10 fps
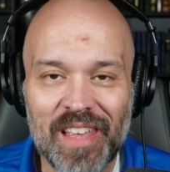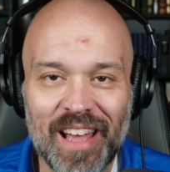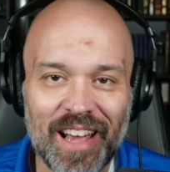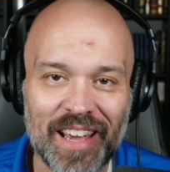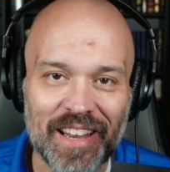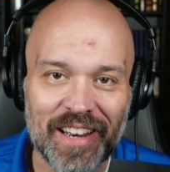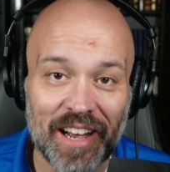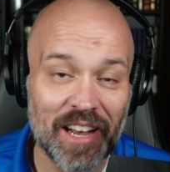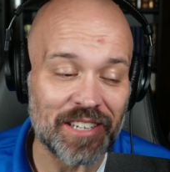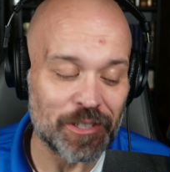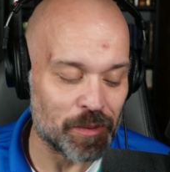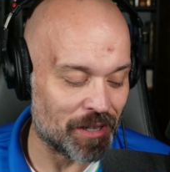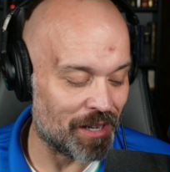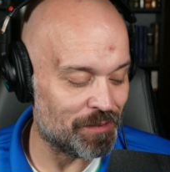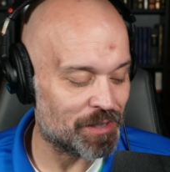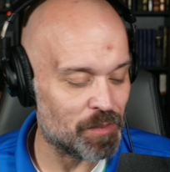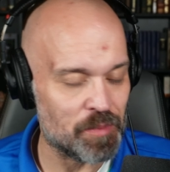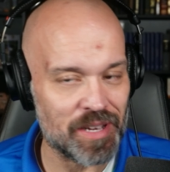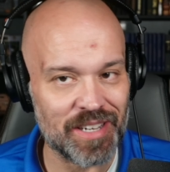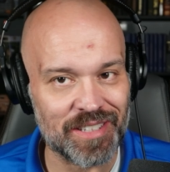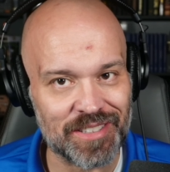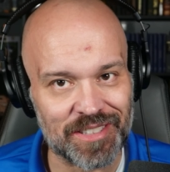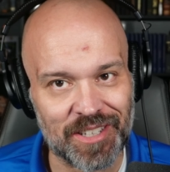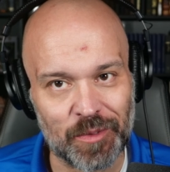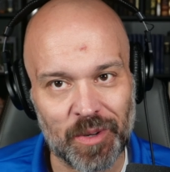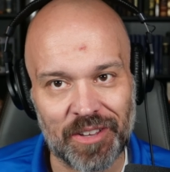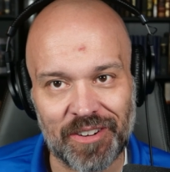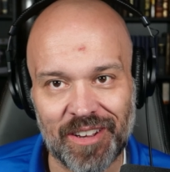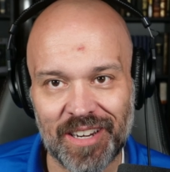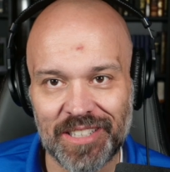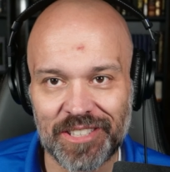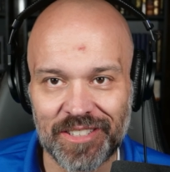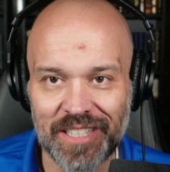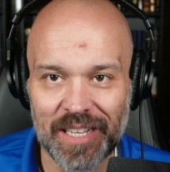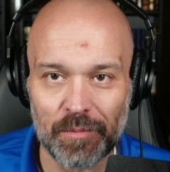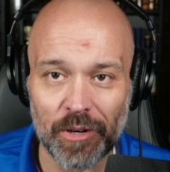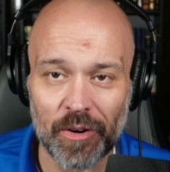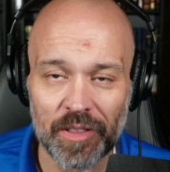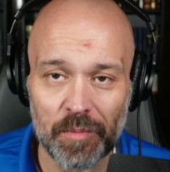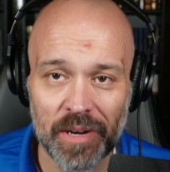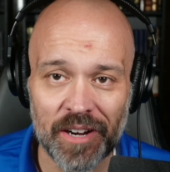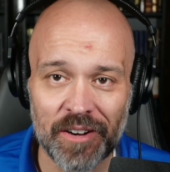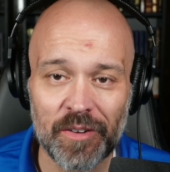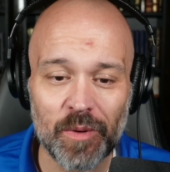and I actually would love some opinions on whether or not I should keep growing the beard,